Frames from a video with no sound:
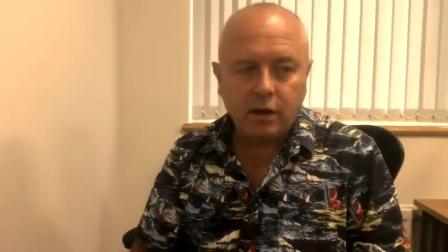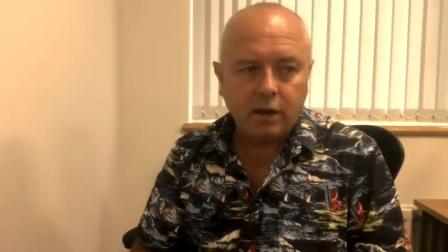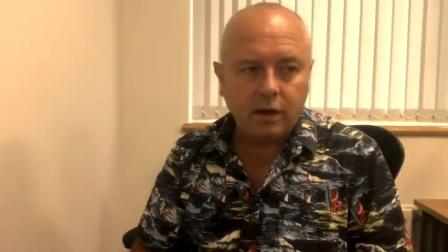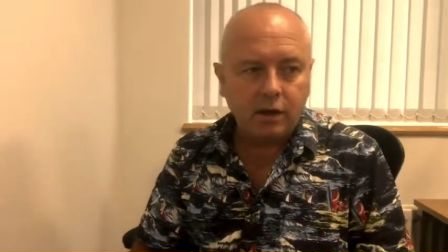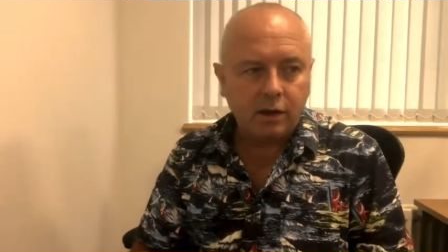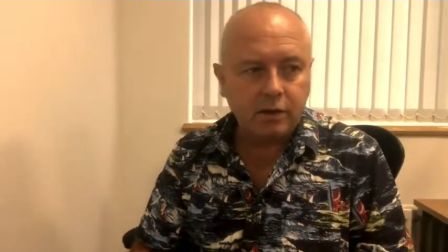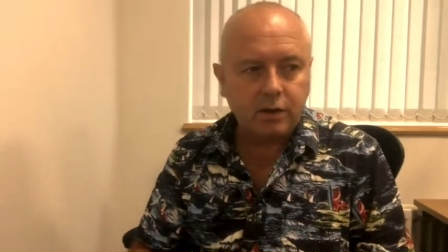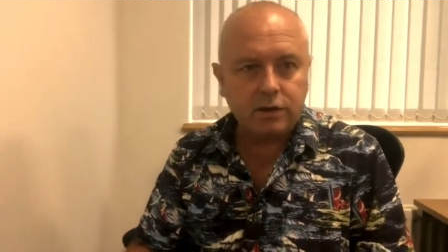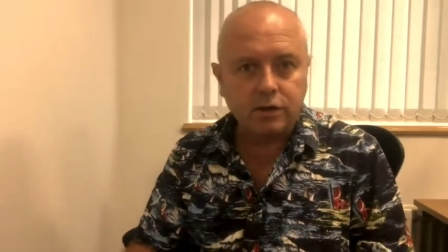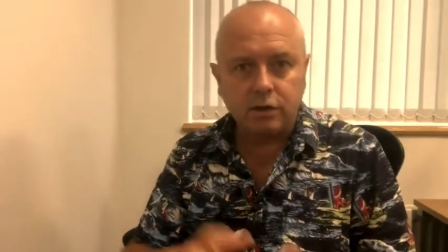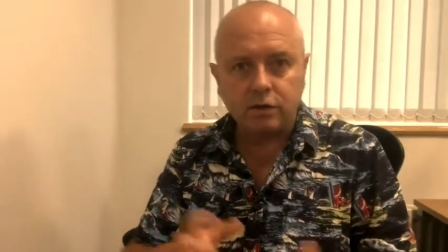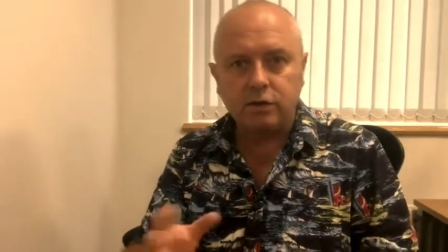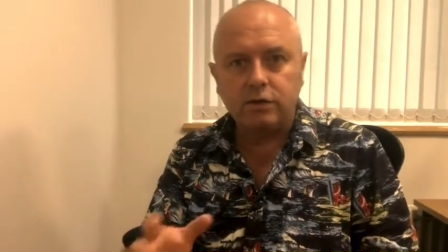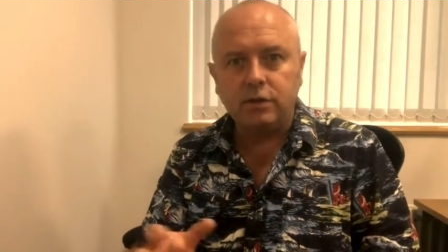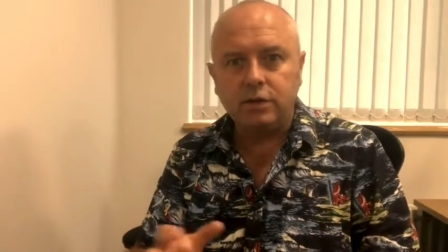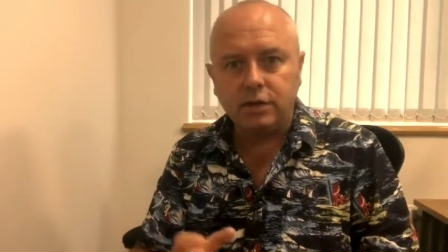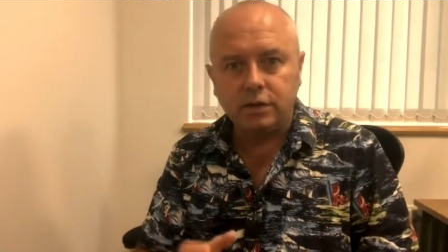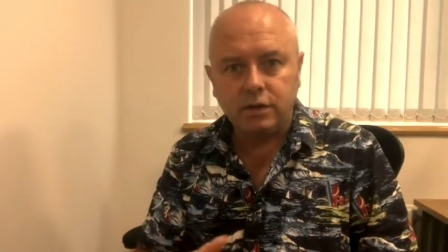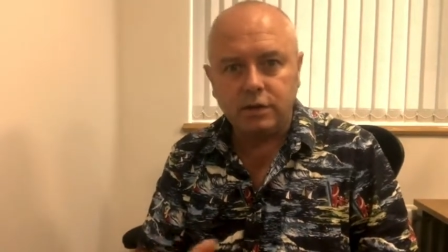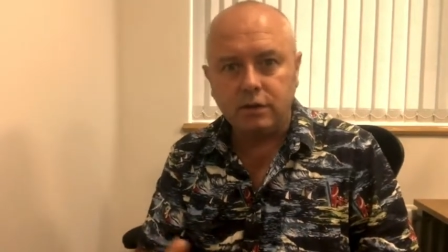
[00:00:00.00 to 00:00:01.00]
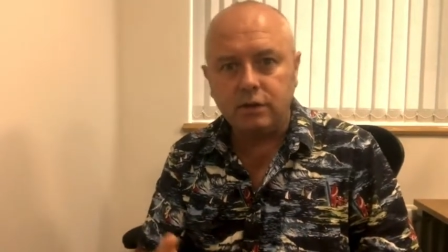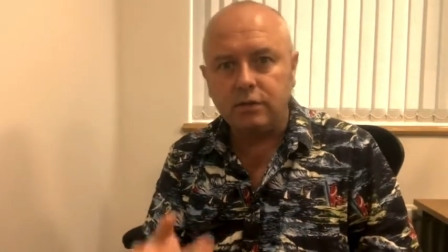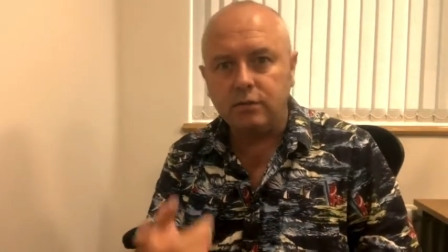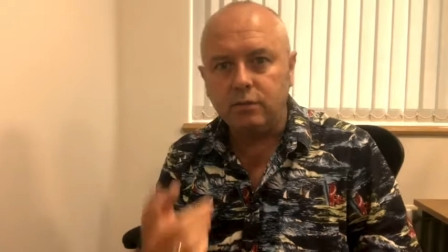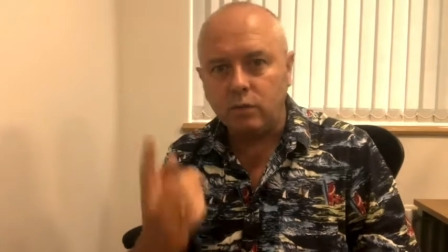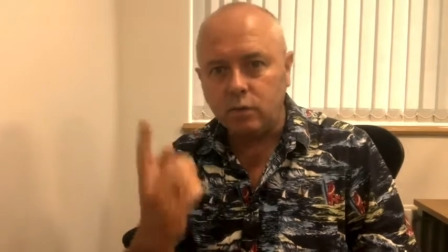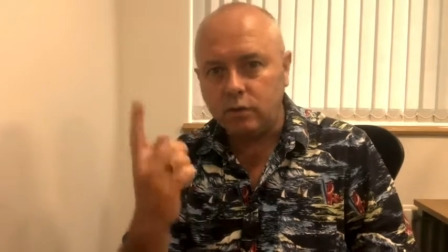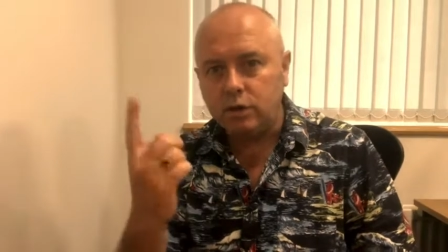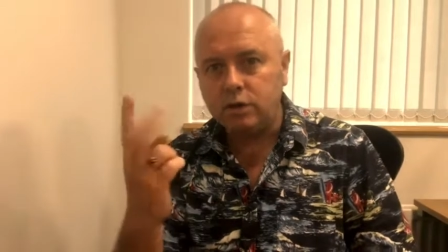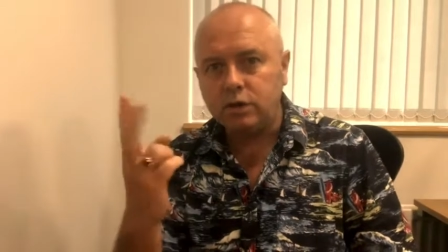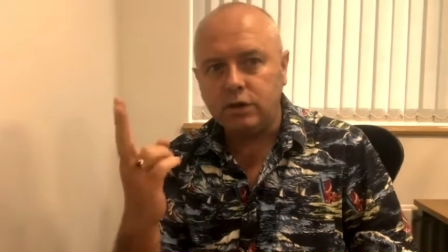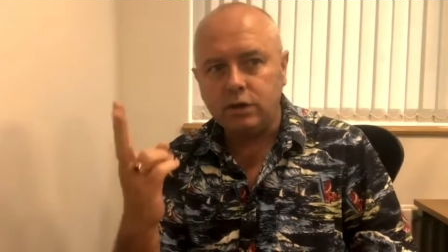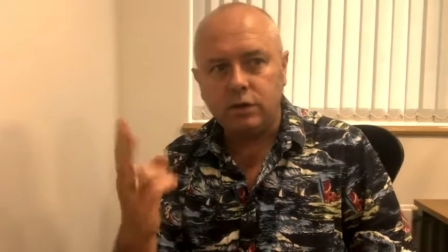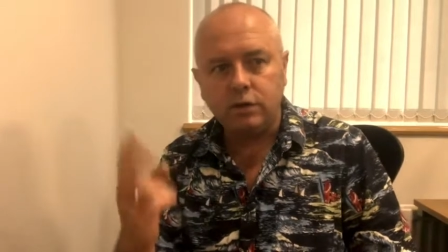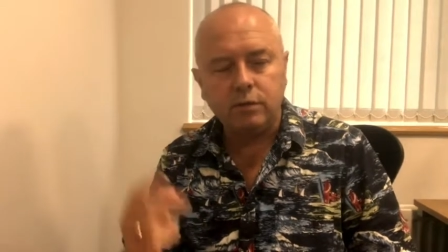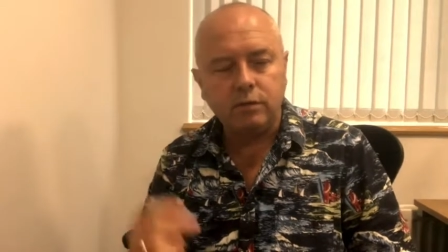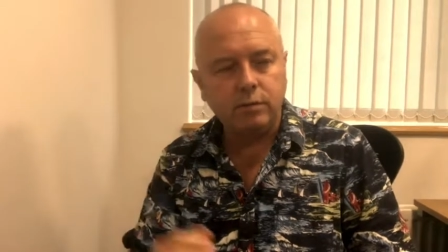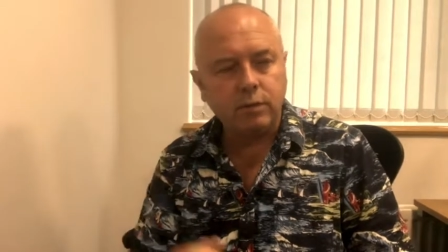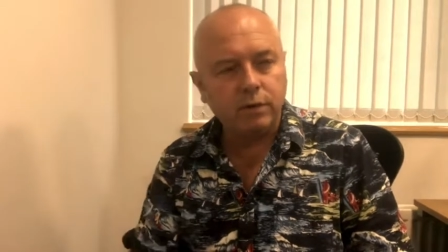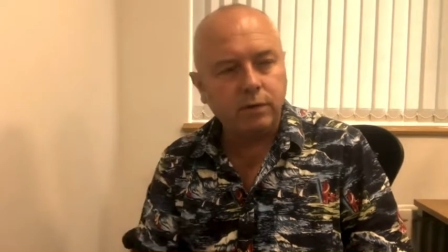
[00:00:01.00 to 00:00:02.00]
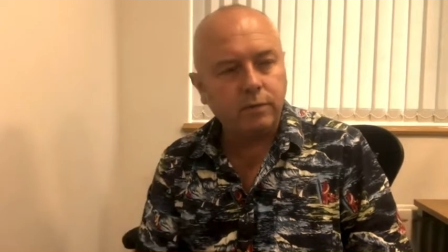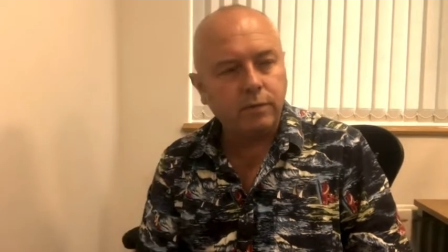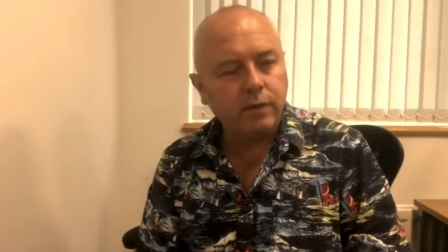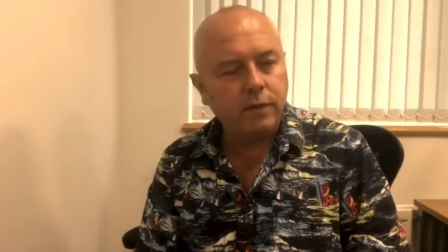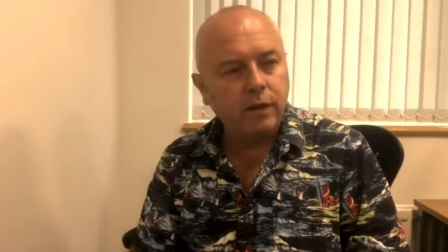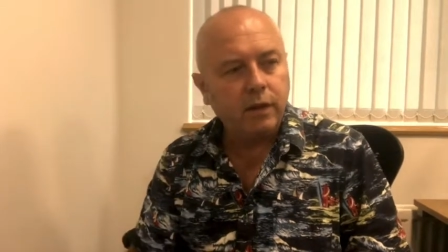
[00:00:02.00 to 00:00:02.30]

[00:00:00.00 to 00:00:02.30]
and it's contradicting 1 and 2, but